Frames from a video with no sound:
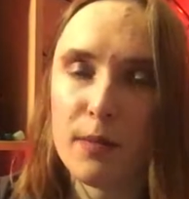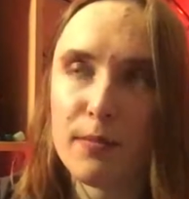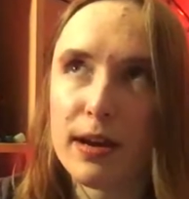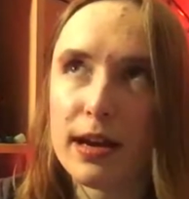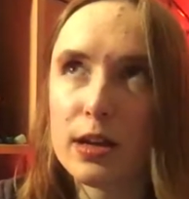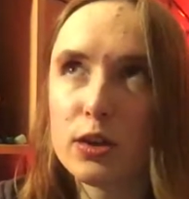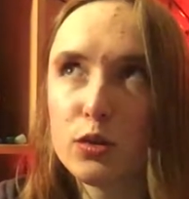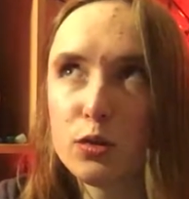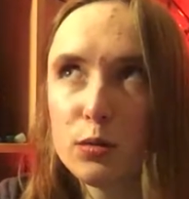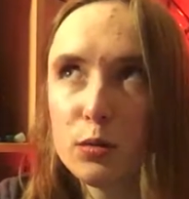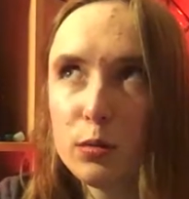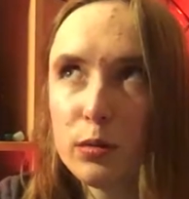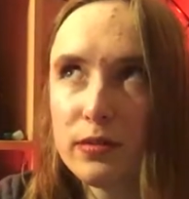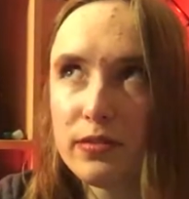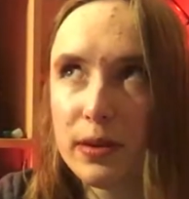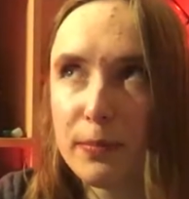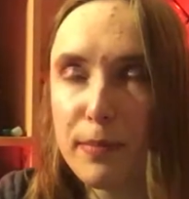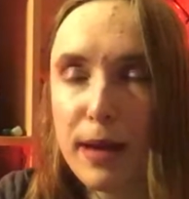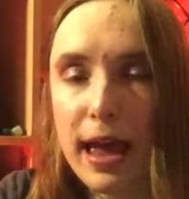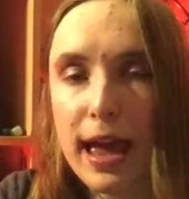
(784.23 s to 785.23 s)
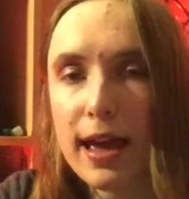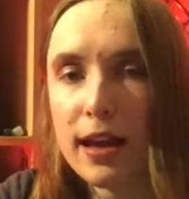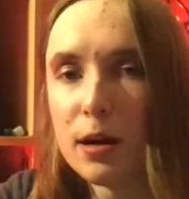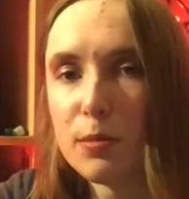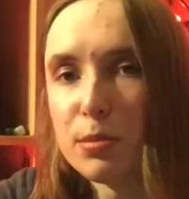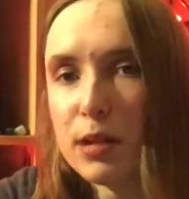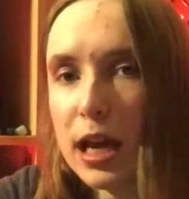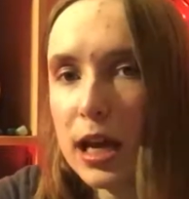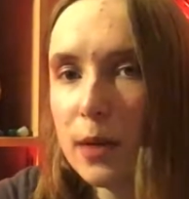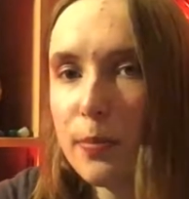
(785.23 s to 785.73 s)
I drew with a pen, a
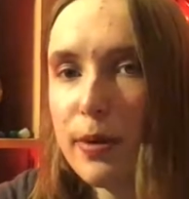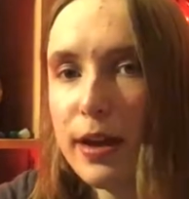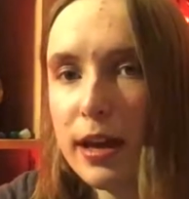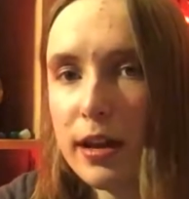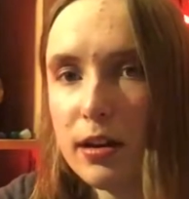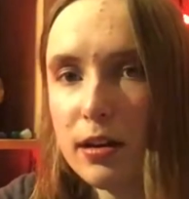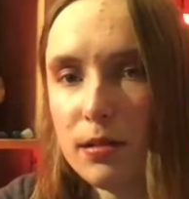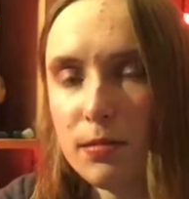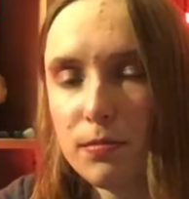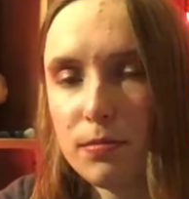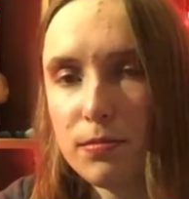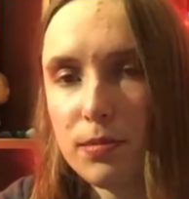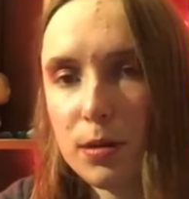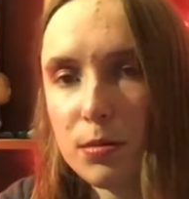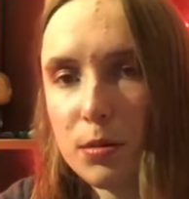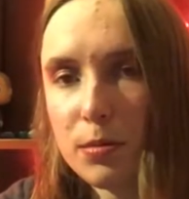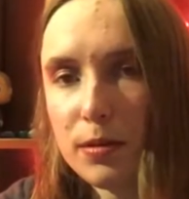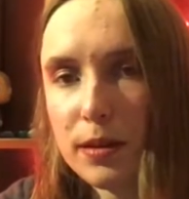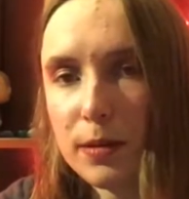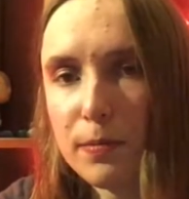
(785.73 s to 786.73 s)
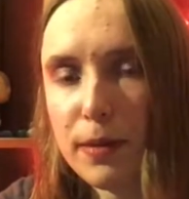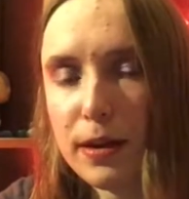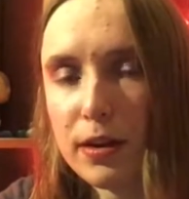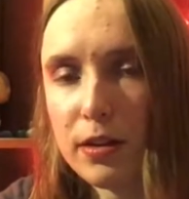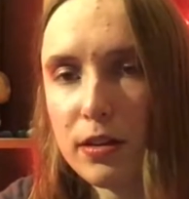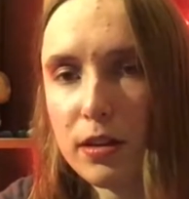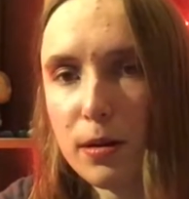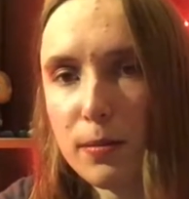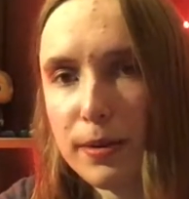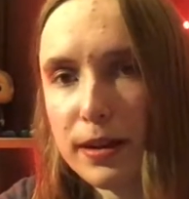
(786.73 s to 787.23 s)
black pen, probably
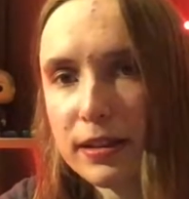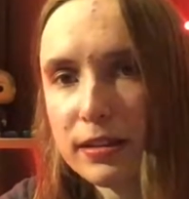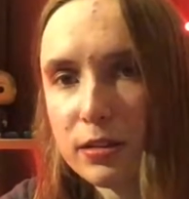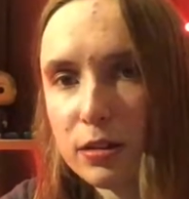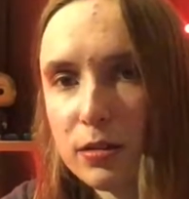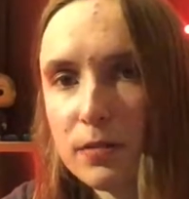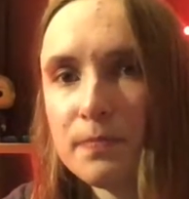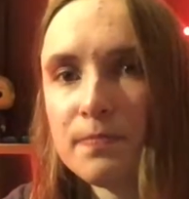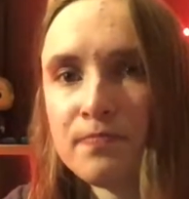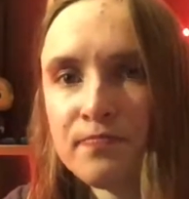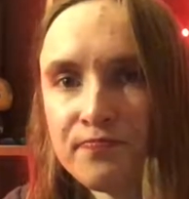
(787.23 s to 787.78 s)
better than a pencil.